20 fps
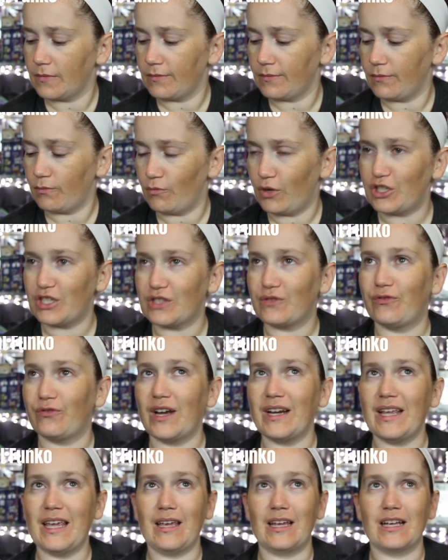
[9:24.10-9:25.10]
Which is
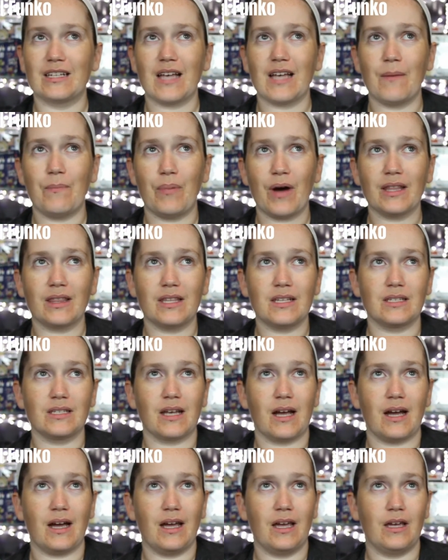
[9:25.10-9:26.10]
funny, because I bought this
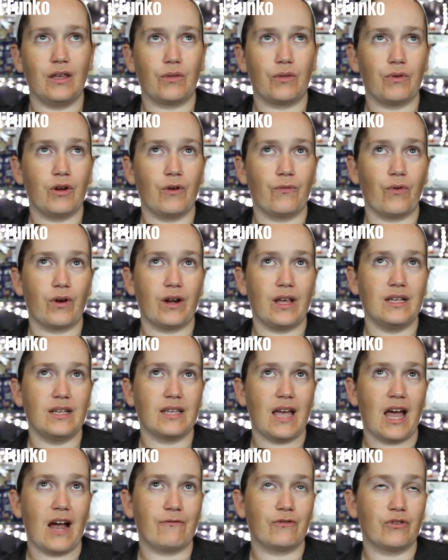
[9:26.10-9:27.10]
guy 3 or 4 days
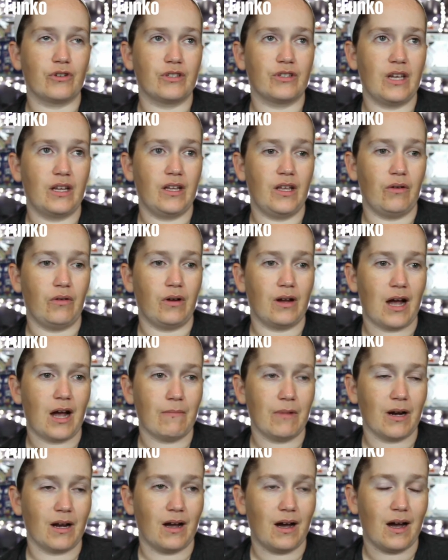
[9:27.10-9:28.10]
after San Diego
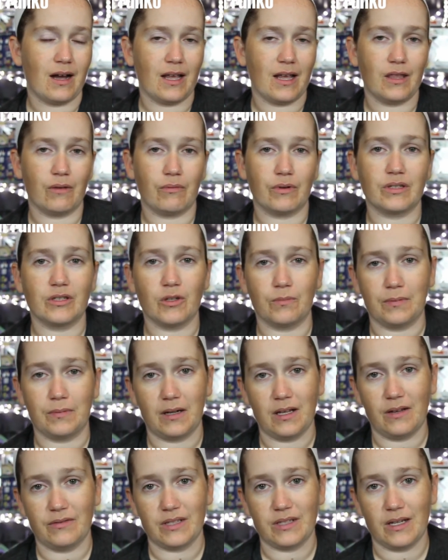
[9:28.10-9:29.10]
Comic-Con, and there were still plenty
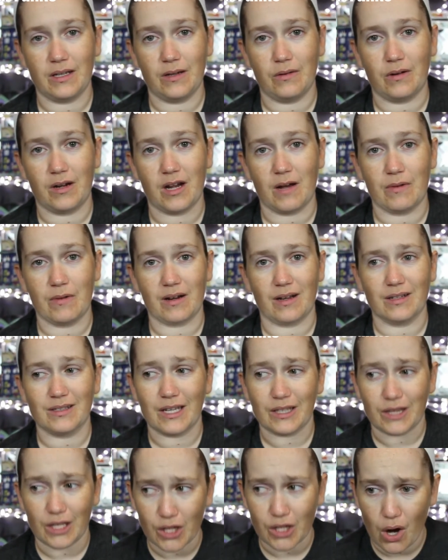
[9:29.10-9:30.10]
of San Diego Comic-Cons, like
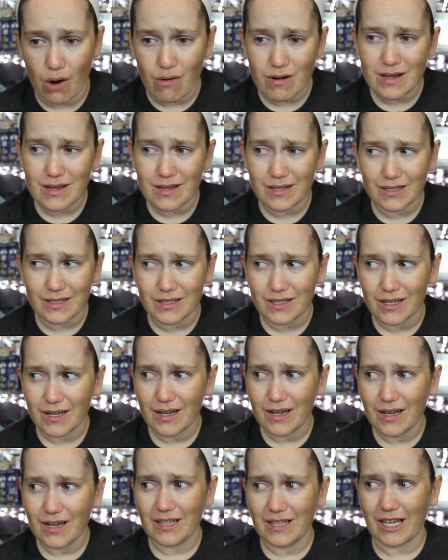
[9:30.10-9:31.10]
the Conans?
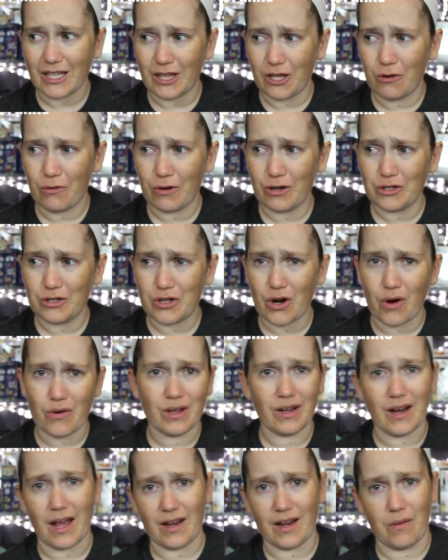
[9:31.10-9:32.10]
Like the Orange Conan?
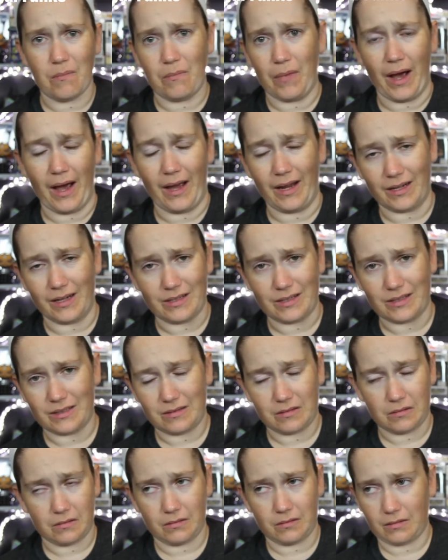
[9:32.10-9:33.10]
I didn't buy, because
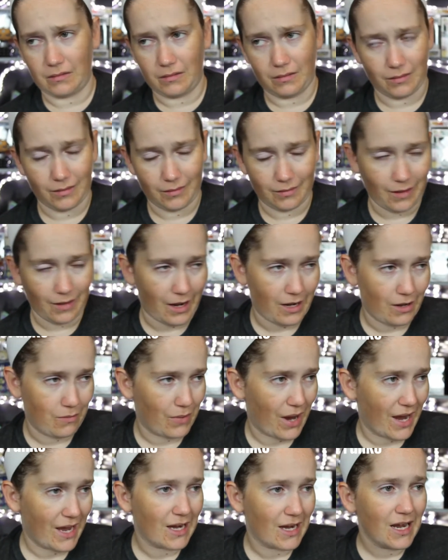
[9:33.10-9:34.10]
I didn't
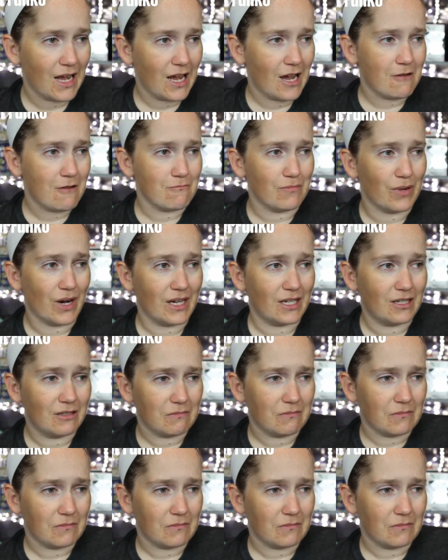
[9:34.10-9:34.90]
buy it. But